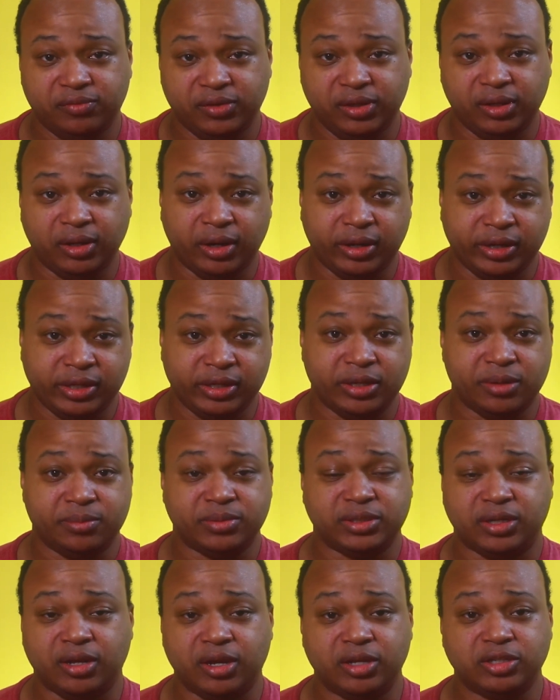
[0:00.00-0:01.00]
V R
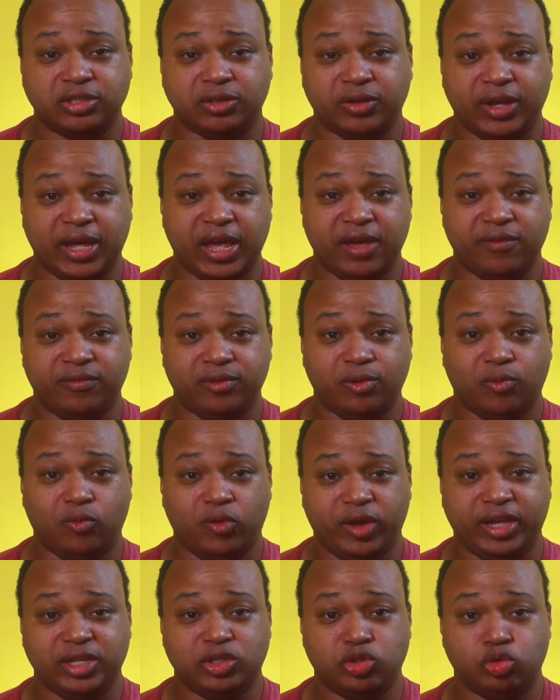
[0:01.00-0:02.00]
Ms and also having a
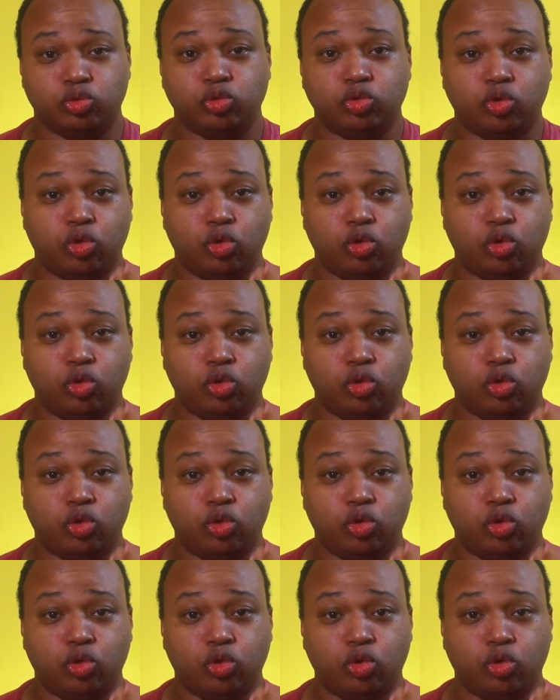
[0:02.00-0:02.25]
way to